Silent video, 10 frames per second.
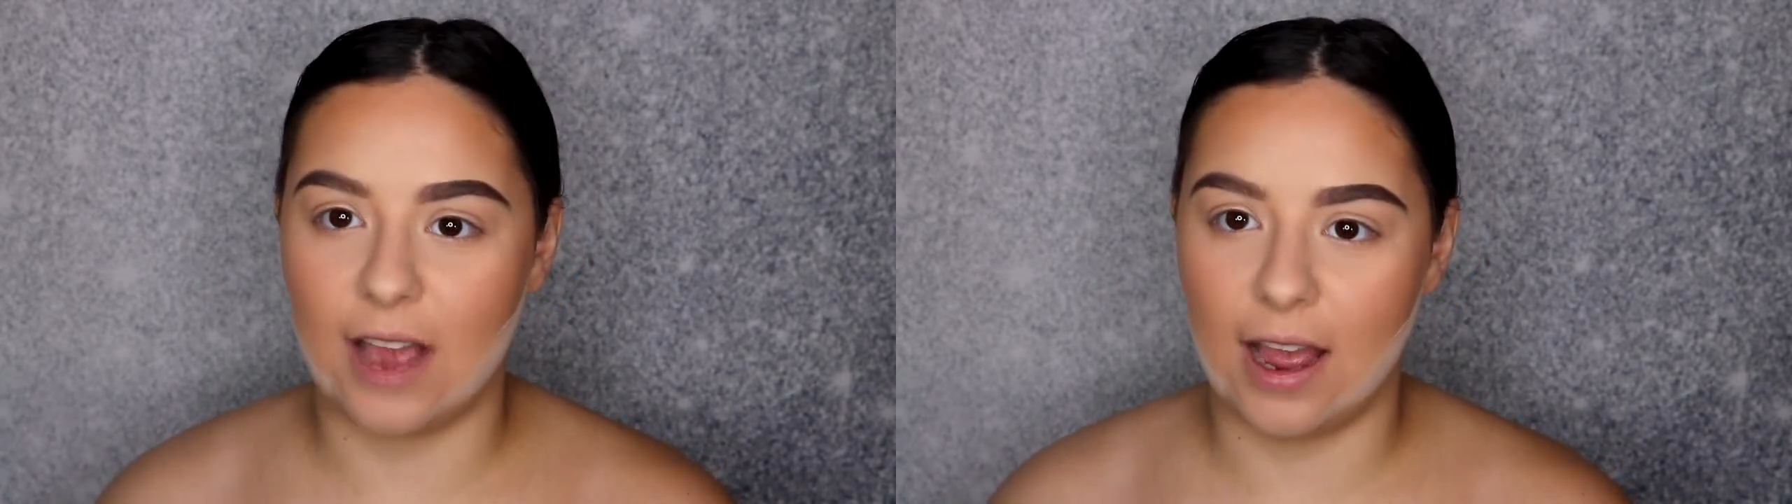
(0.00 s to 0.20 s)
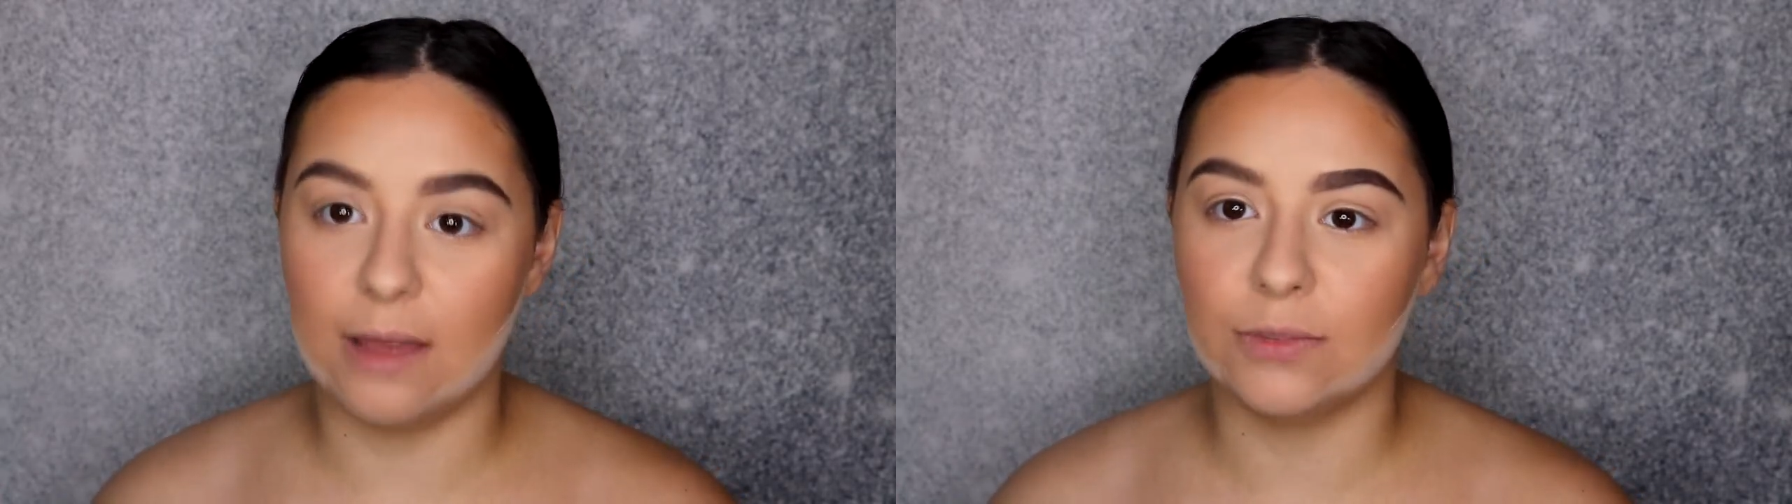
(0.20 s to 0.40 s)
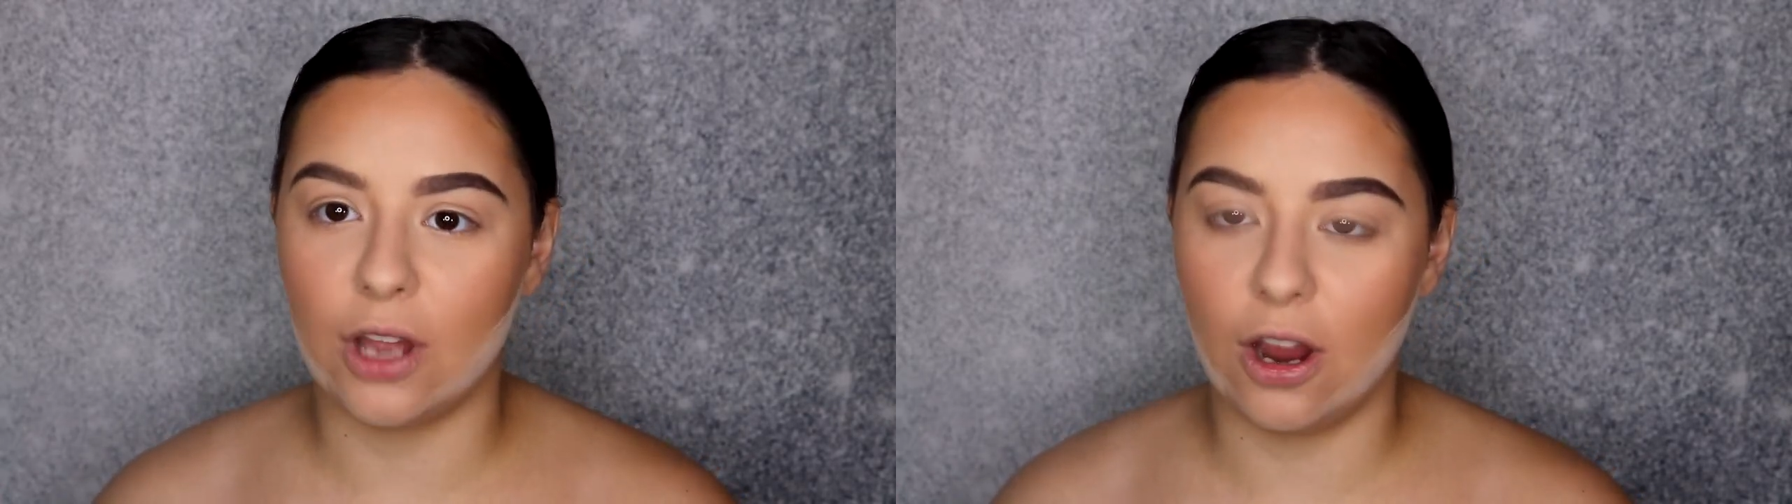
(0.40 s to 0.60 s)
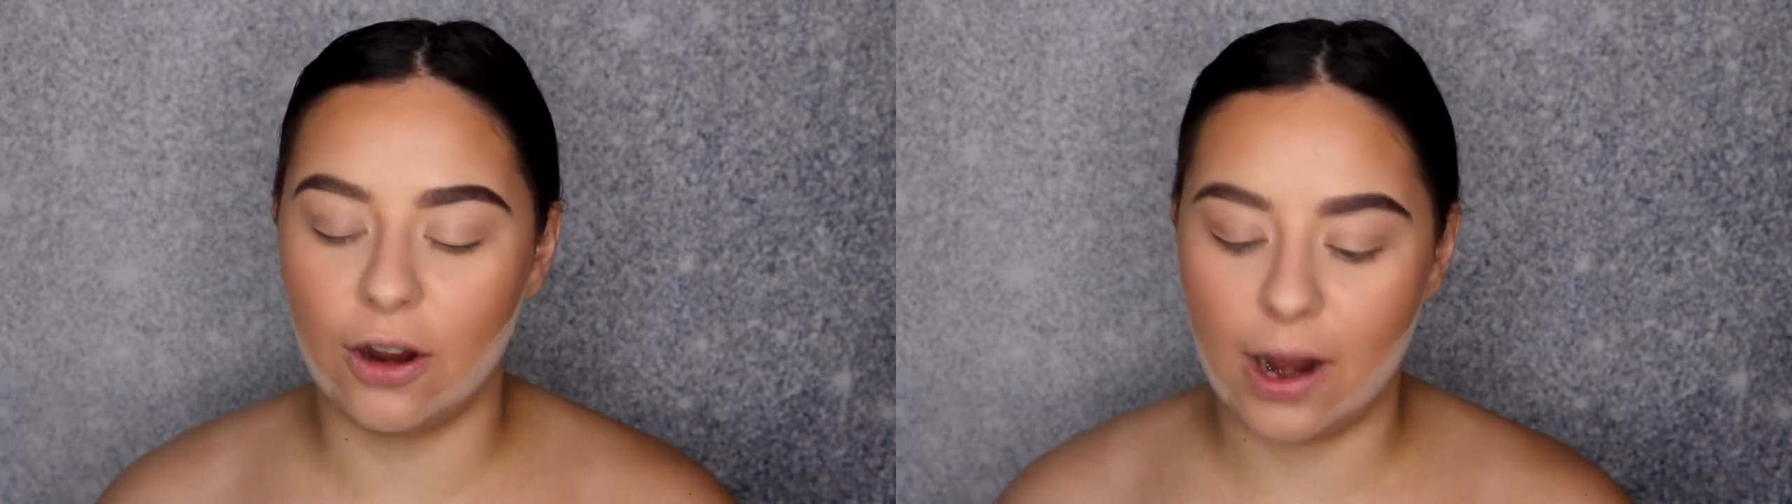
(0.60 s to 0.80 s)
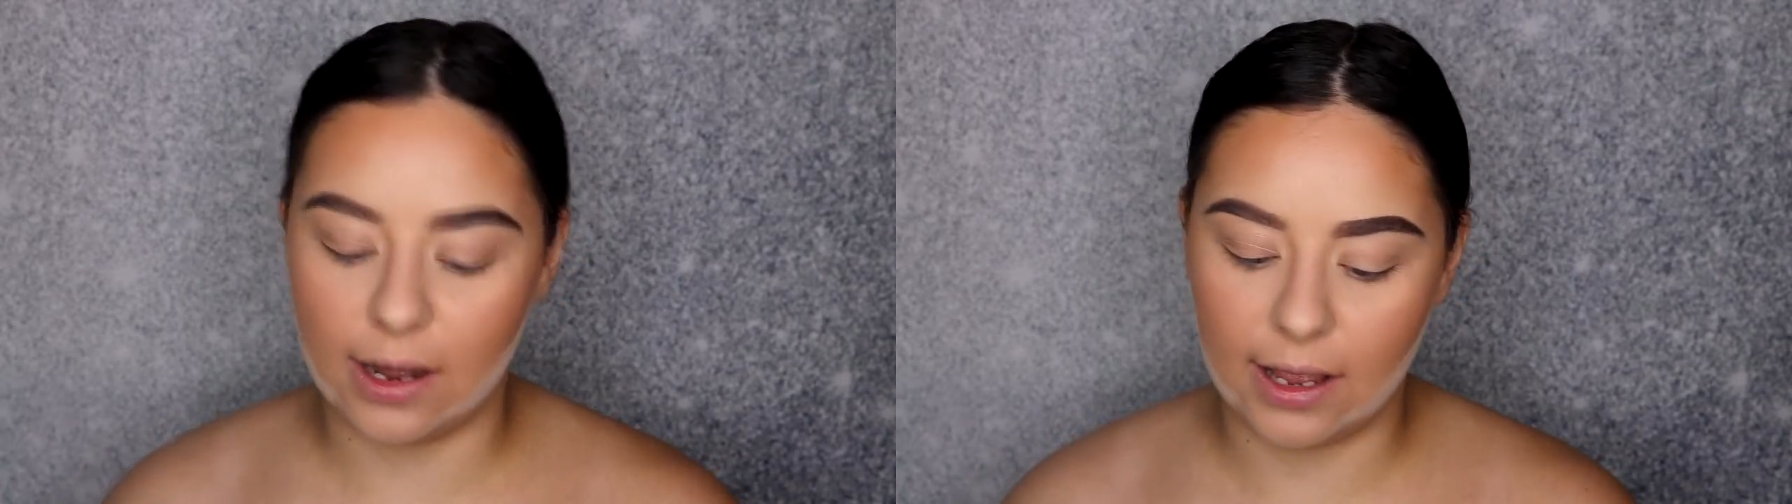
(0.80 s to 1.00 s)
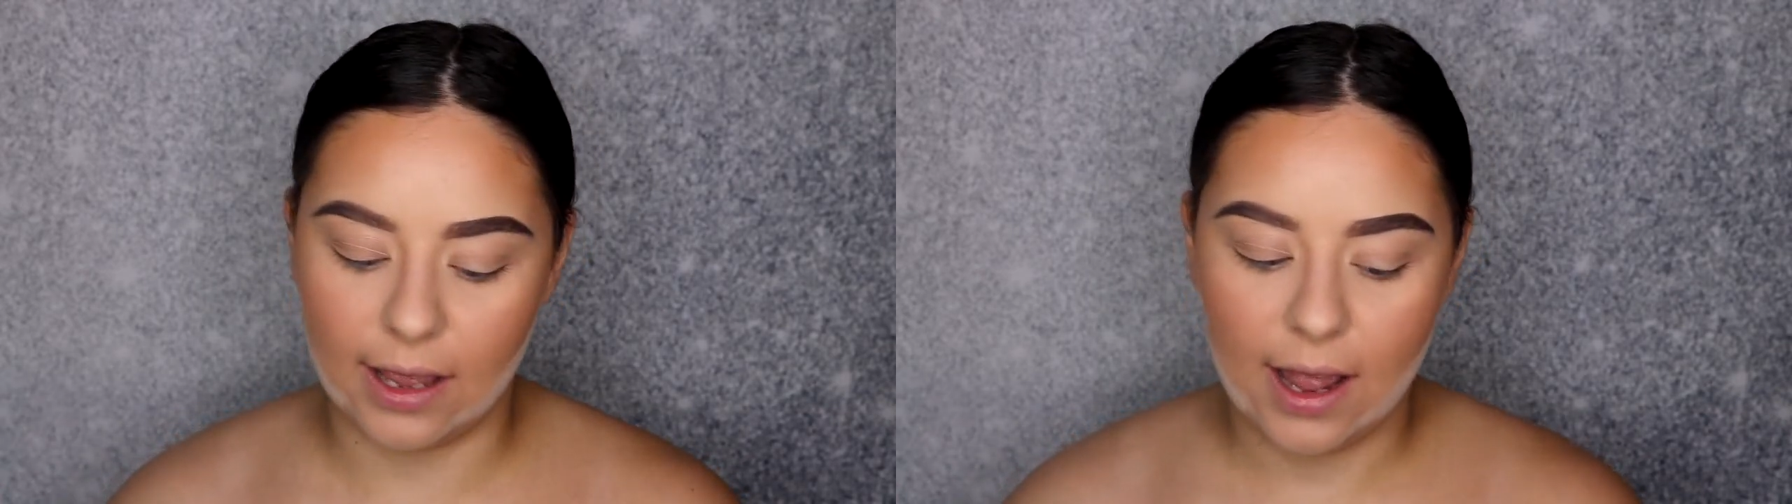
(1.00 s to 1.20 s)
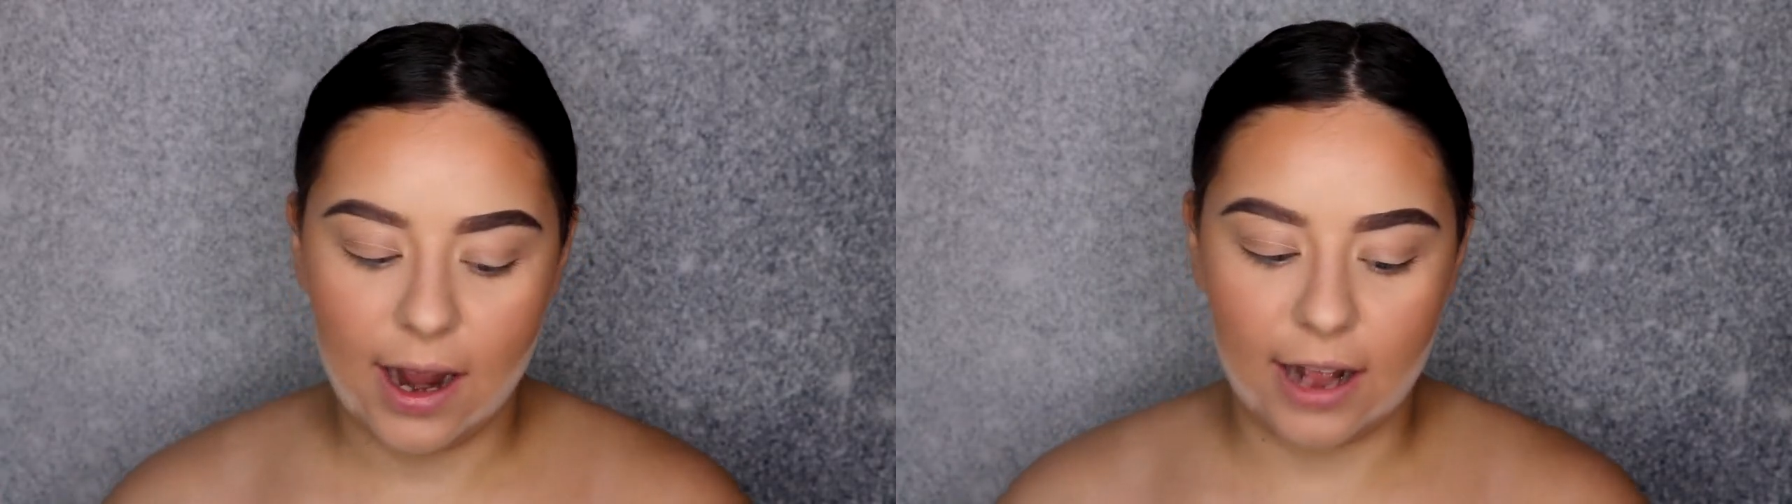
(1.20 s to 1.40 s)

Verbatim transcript: times already